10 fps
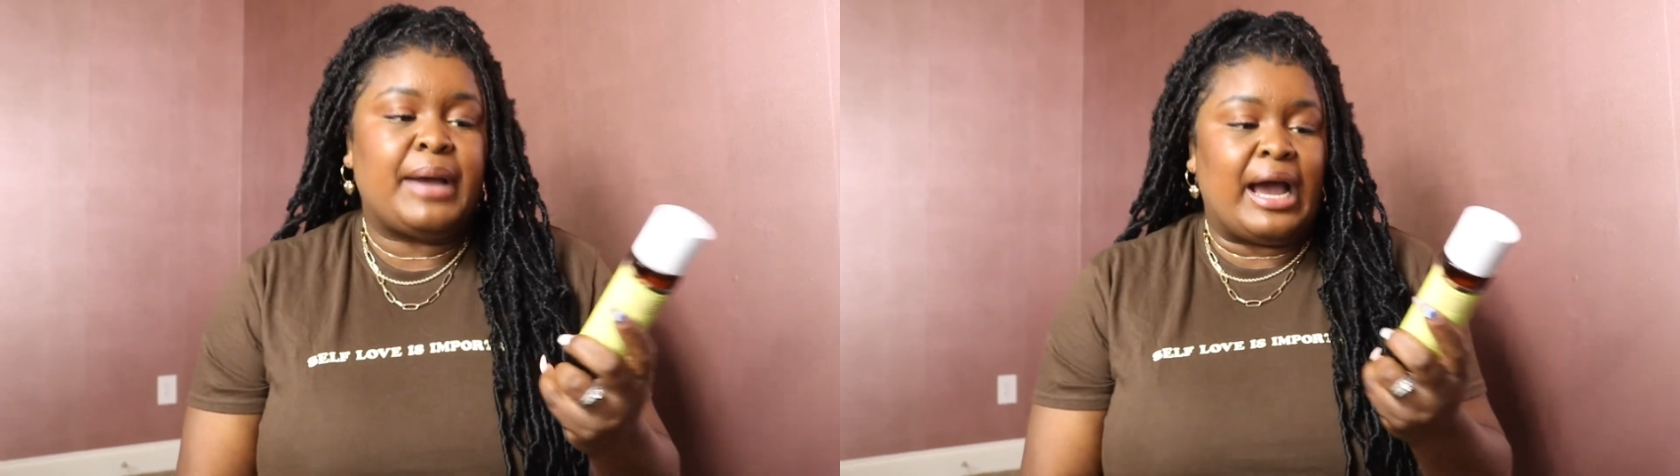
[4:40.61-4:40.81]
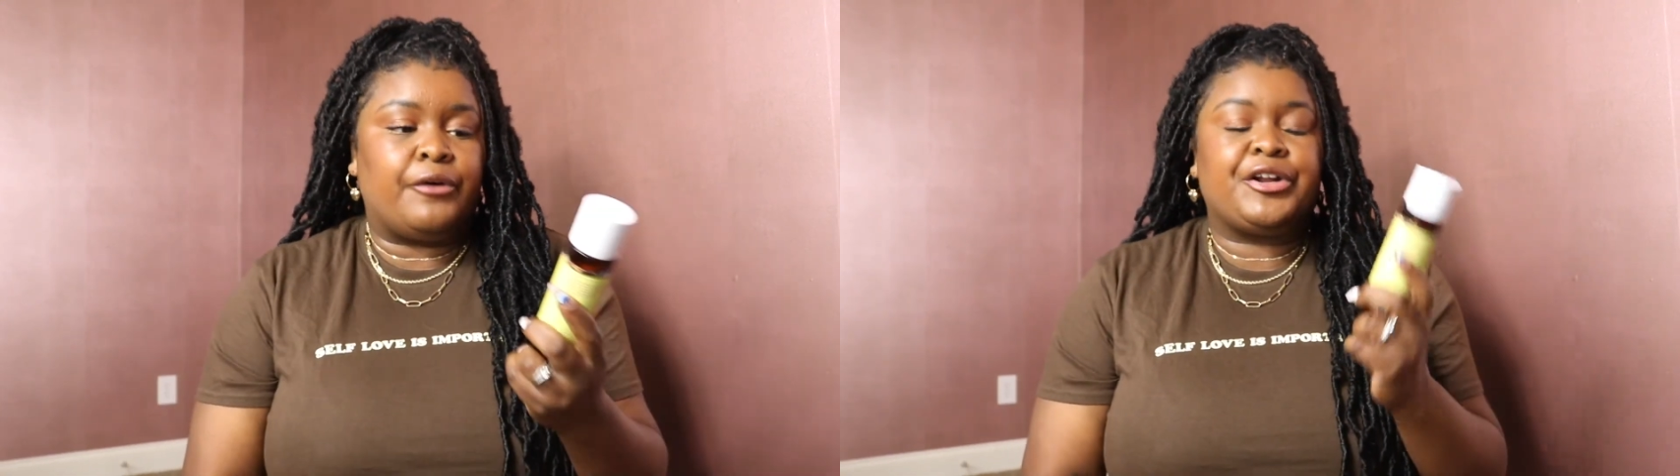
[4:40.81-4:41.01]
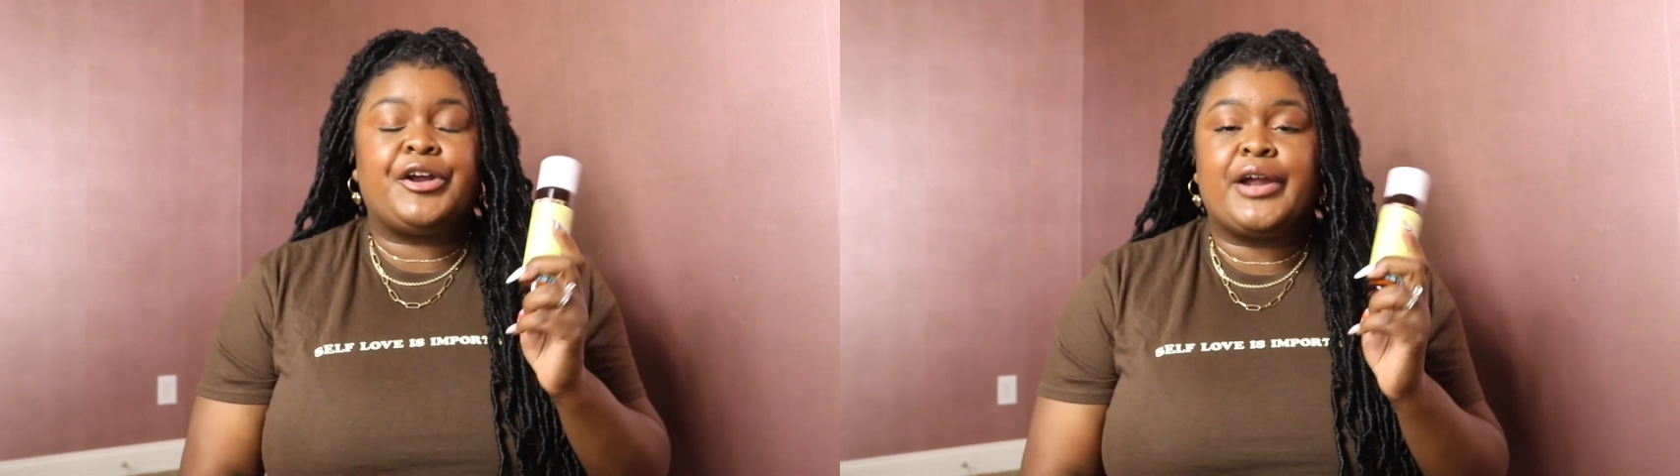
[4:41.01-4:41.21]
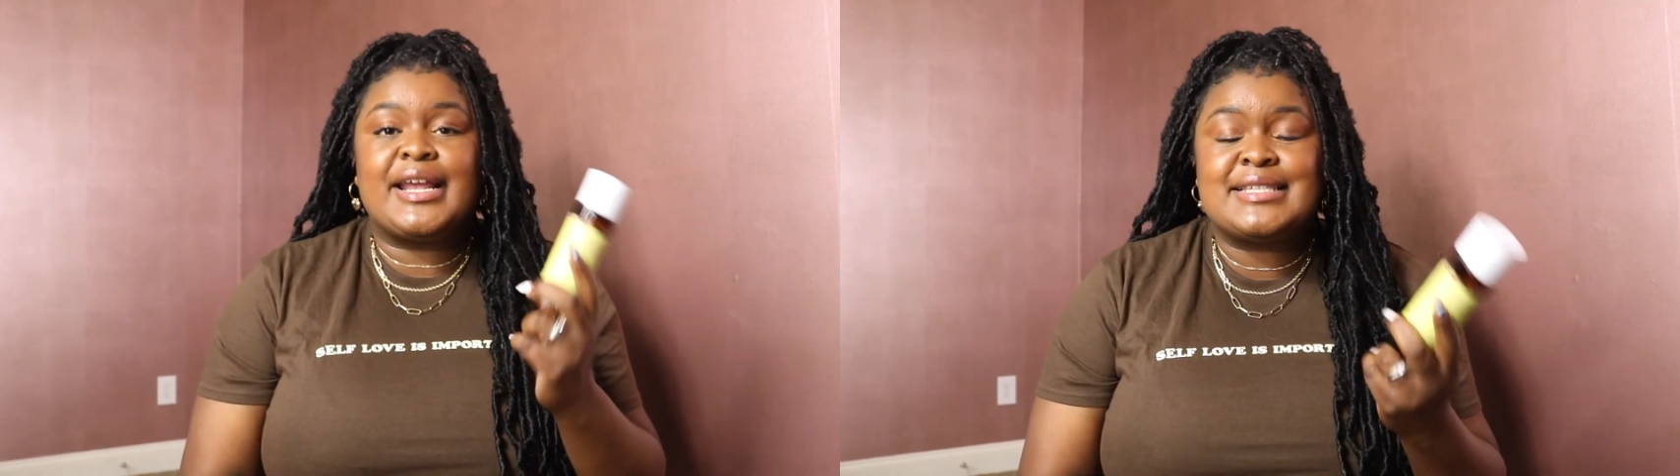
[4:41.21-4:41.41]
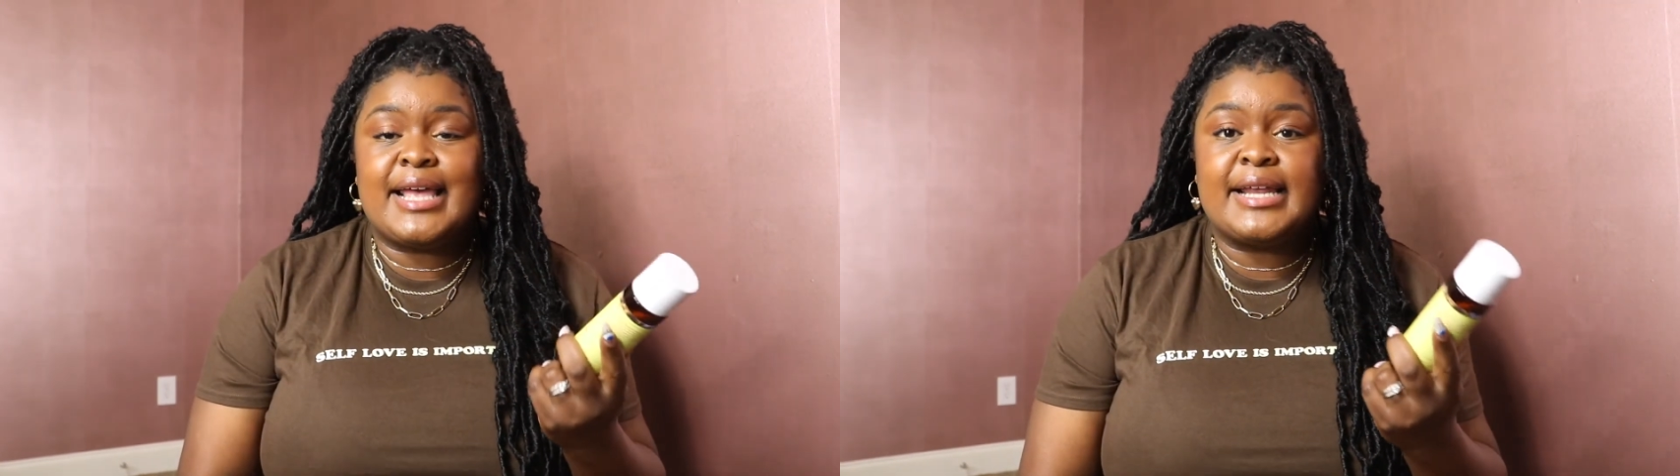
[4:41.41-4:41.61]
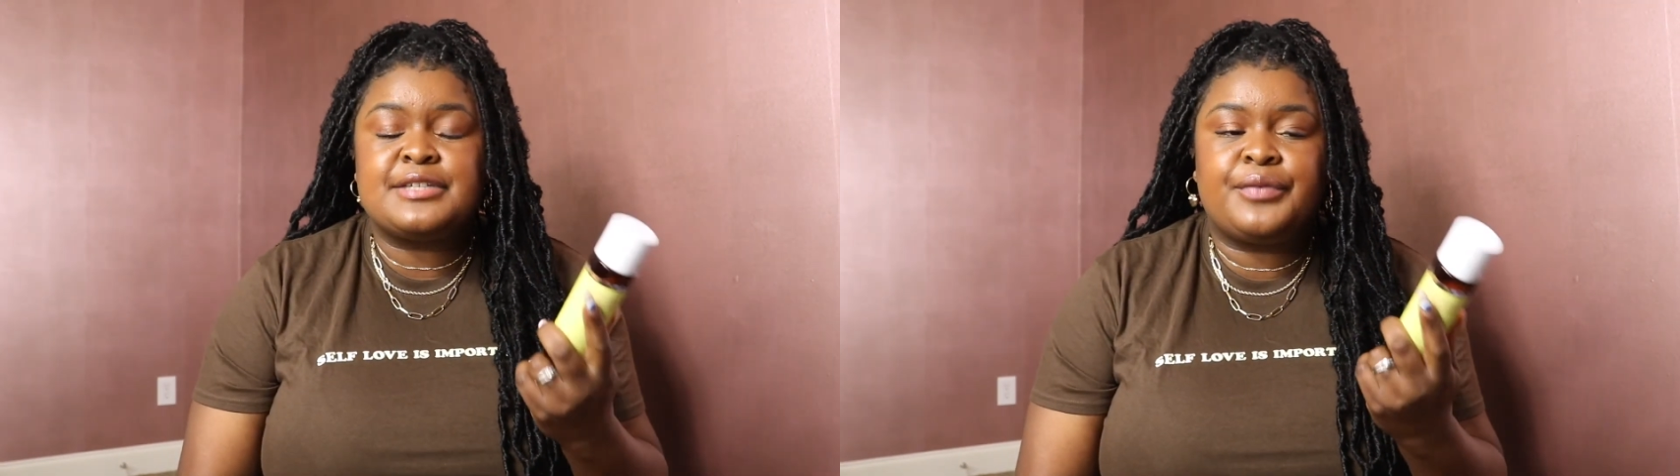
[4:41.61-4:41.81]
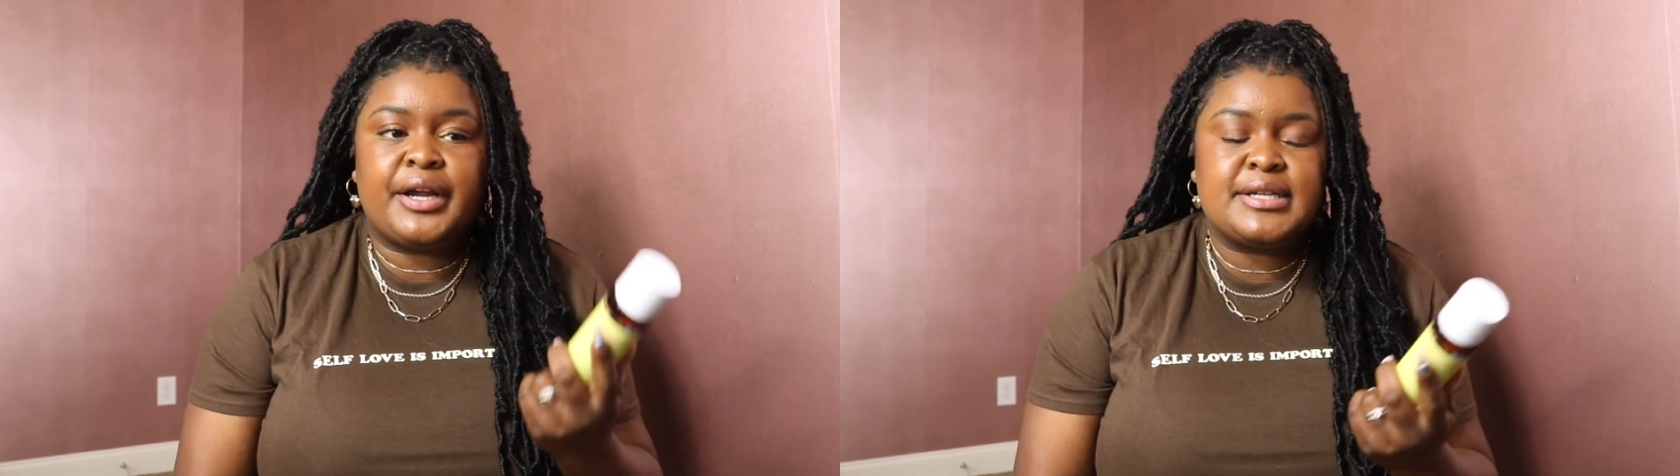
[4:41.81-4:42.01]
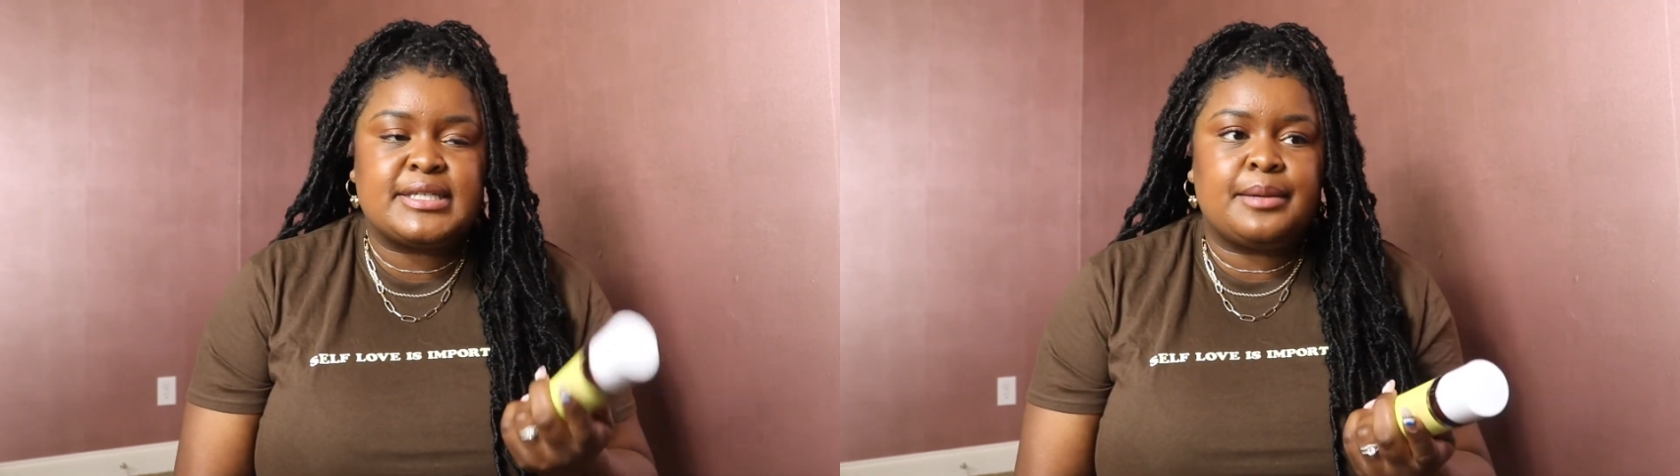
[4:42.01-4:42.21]
powder is that it's
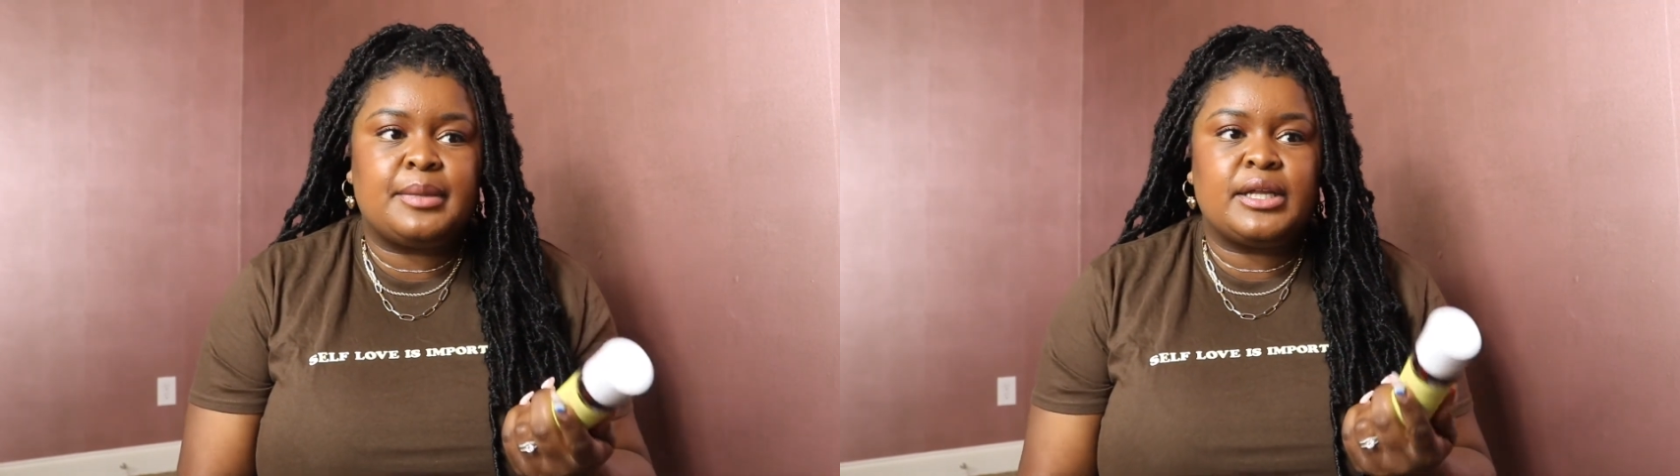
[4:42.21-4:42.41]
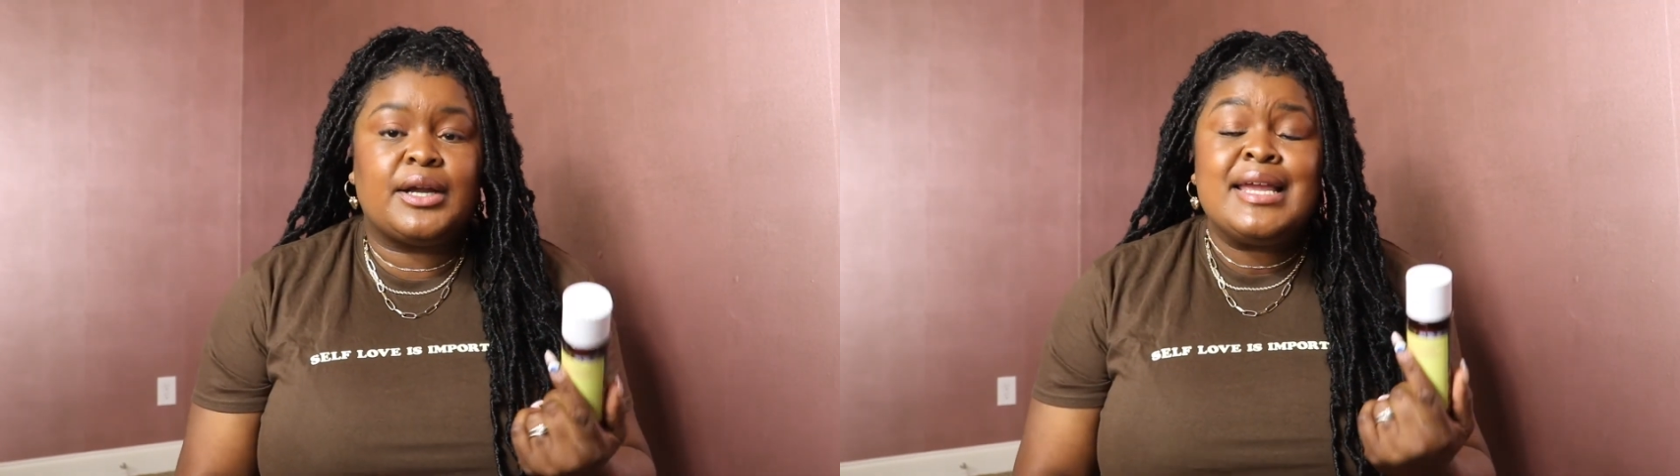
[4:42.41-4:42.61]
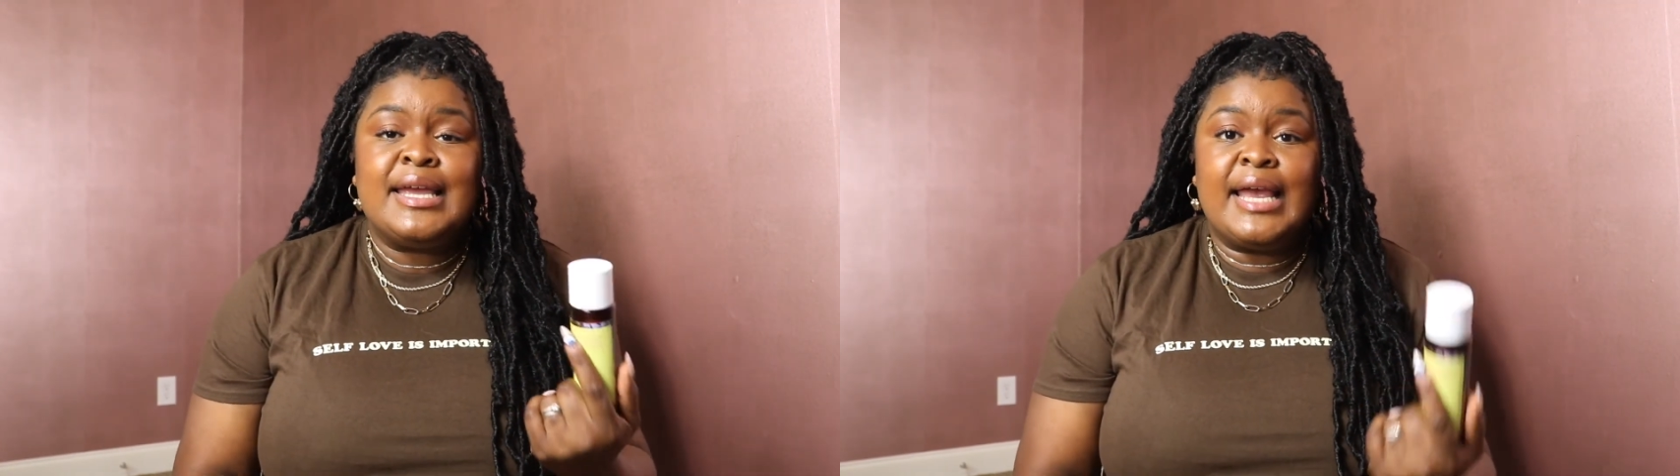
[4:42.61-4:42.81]
very similar